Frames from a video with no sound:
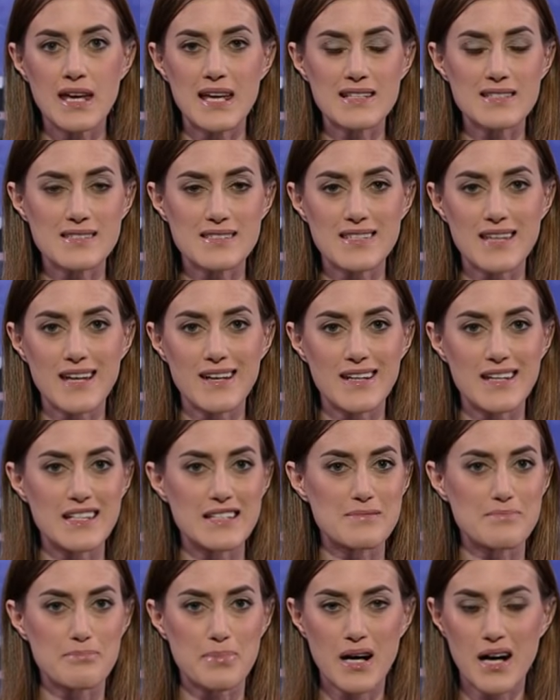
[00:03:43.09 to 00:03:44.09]
Instead,
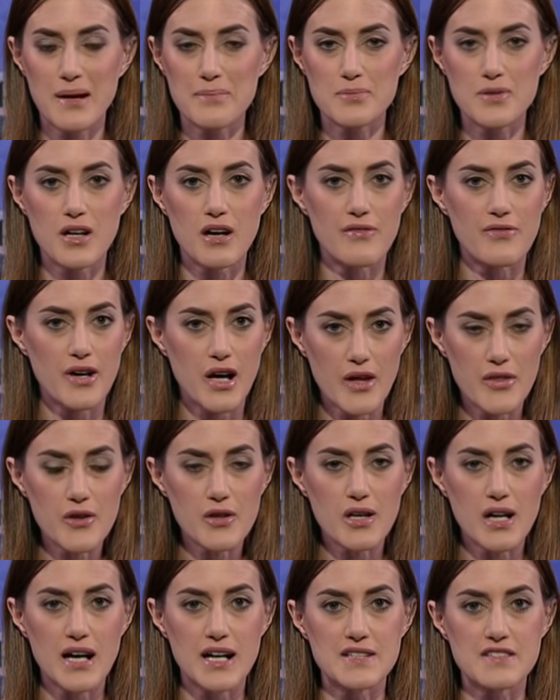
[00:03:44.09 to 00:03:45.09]
he's popped off
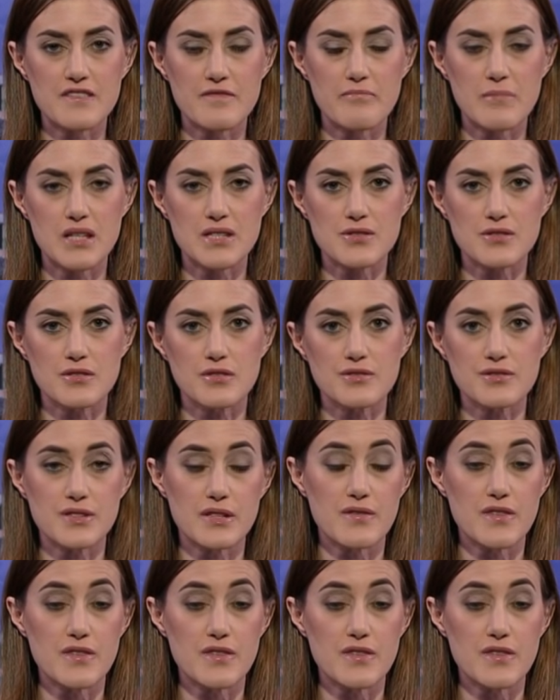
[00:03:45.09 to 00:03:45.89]
other kinds of missiles,